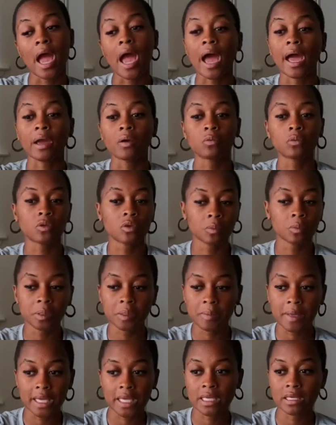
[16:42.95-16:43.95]
I will be
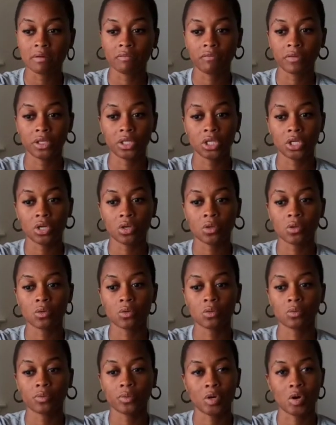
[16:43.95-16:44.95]
making a video
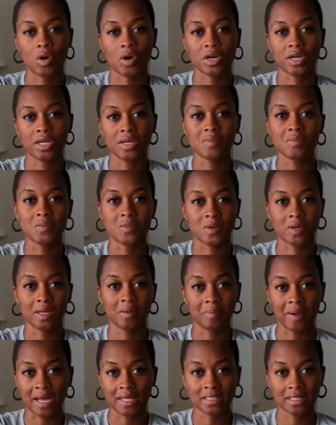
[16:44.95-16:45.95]
regarding
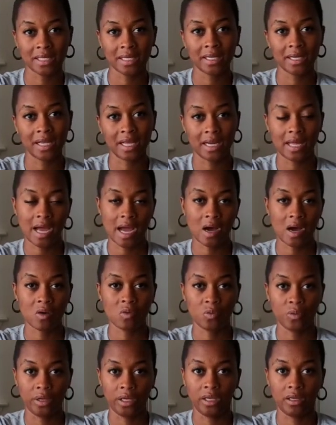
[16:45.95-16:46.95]
morning basket and how
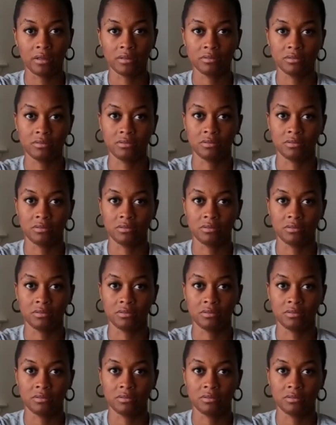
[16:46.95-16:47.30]
we